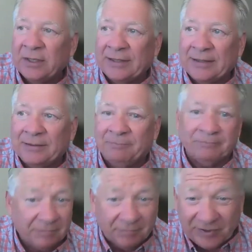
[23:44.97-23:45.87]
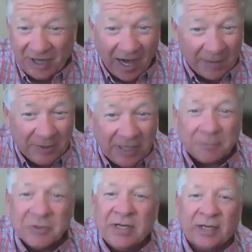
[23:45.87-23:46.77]
Time
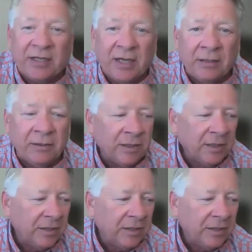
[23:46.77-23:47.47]
keeps ticking.